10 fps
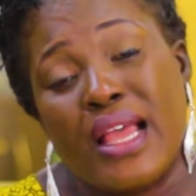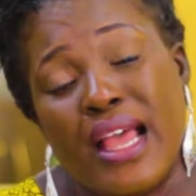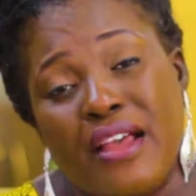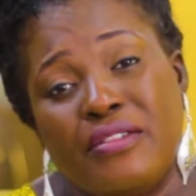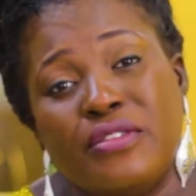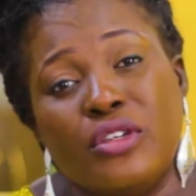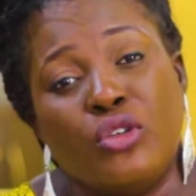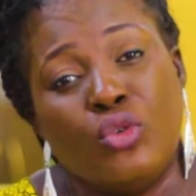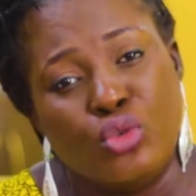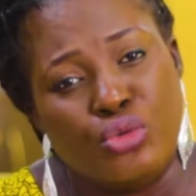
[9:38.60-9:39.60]
have
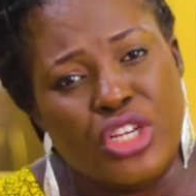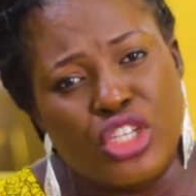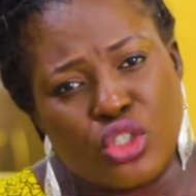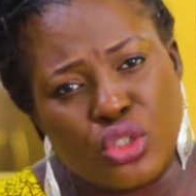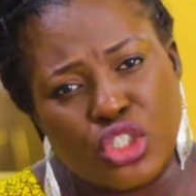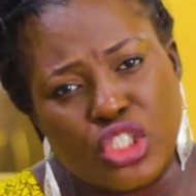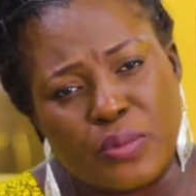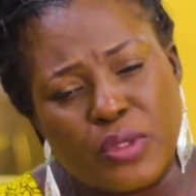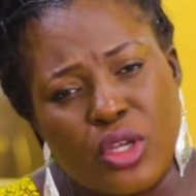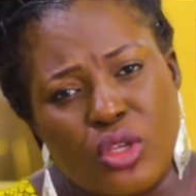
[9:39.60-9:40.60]
a good
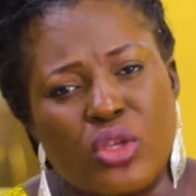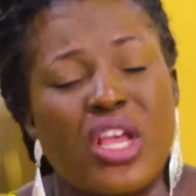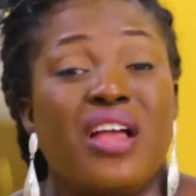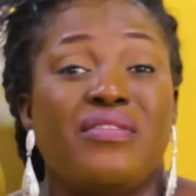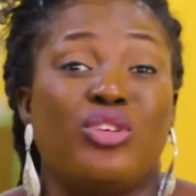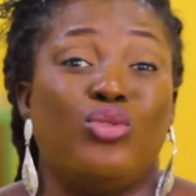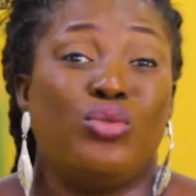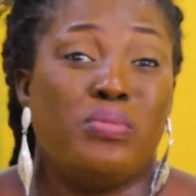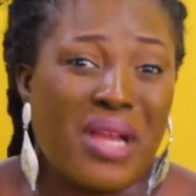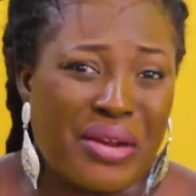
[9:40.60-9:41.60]
relationship, you can have a
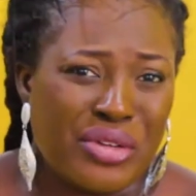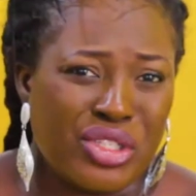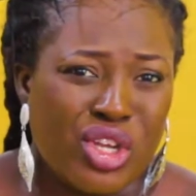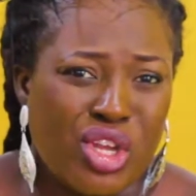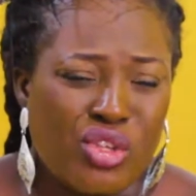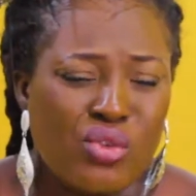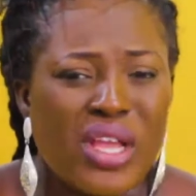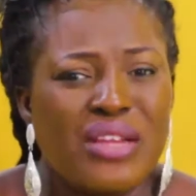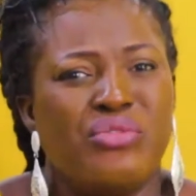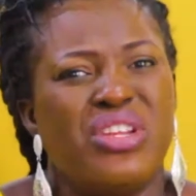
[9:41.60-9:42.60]
good marriage, you
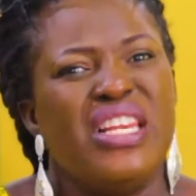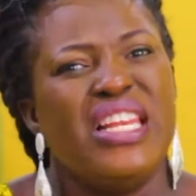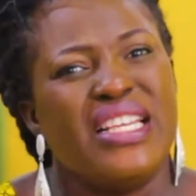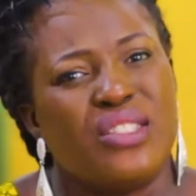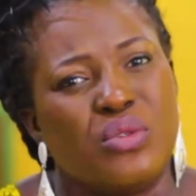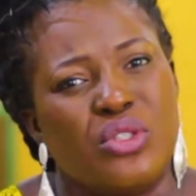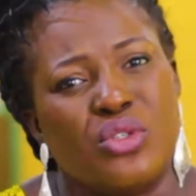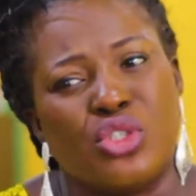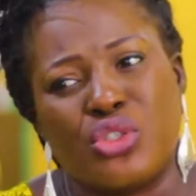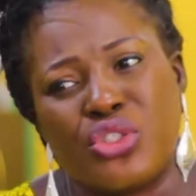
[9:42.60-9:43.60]
can relate with
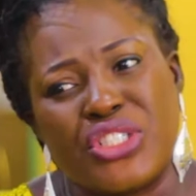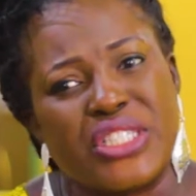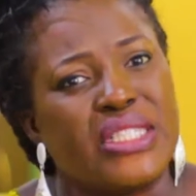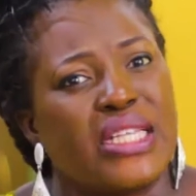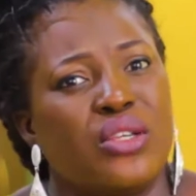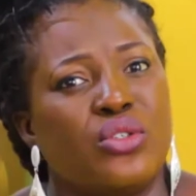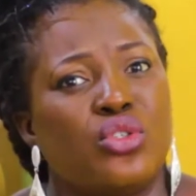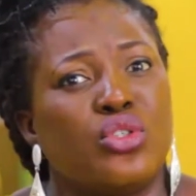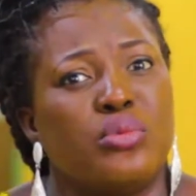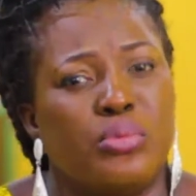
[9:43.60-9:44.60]
your church sister, your
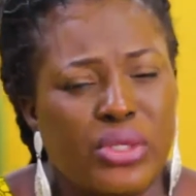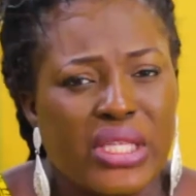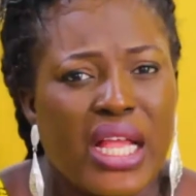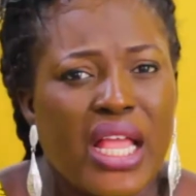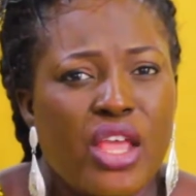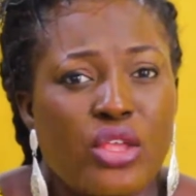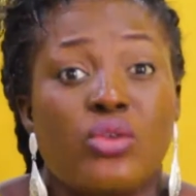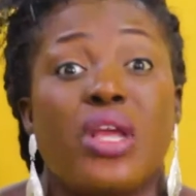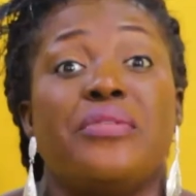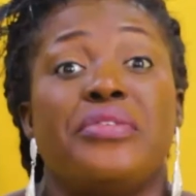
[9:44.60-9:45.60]
church brother,
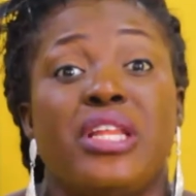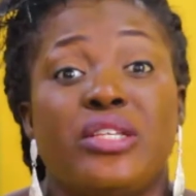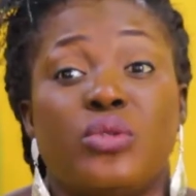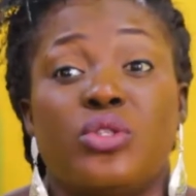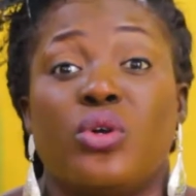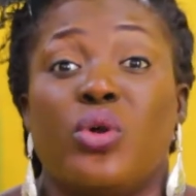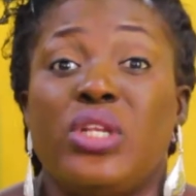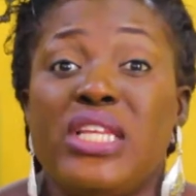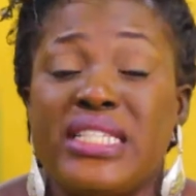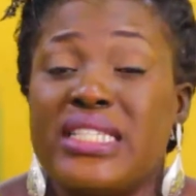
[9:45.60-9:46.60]
you can relate with your
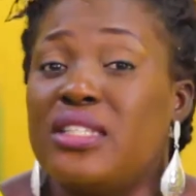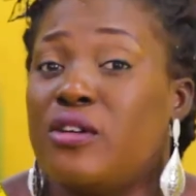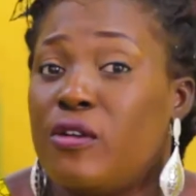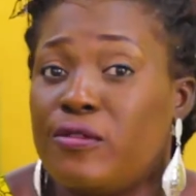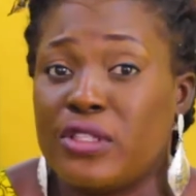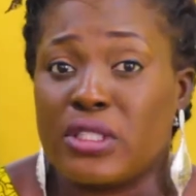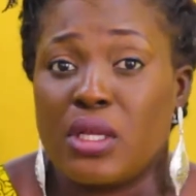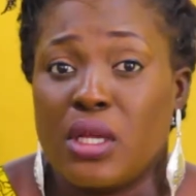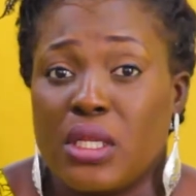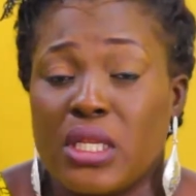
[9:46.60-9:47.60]
colleagues in the
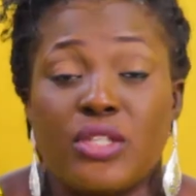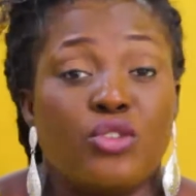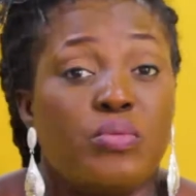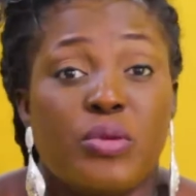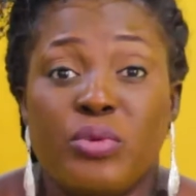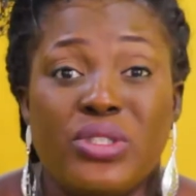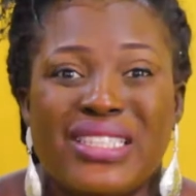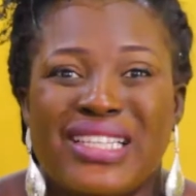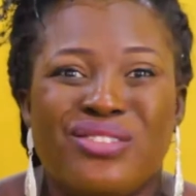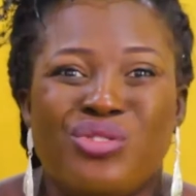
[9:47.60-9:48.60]
office. There are some people
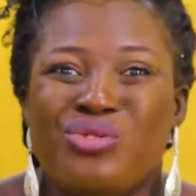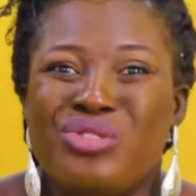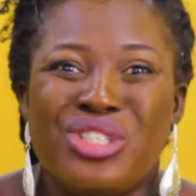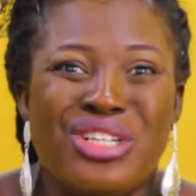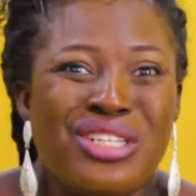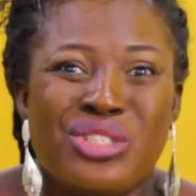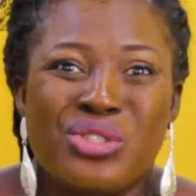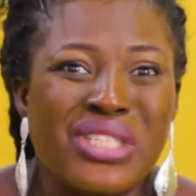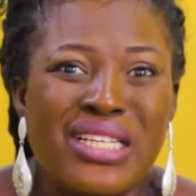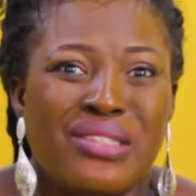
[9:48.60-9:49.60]
that are not
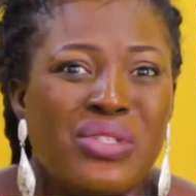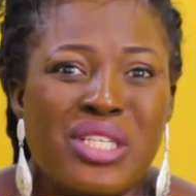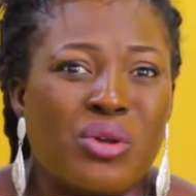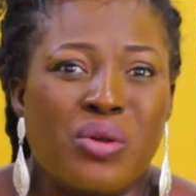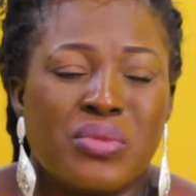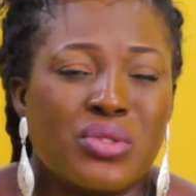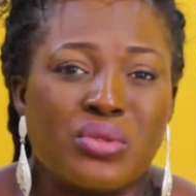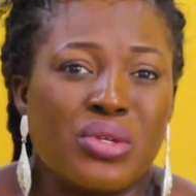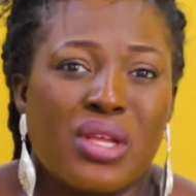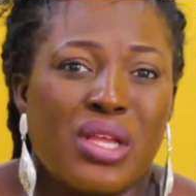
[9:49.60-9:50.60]
relational when it comes to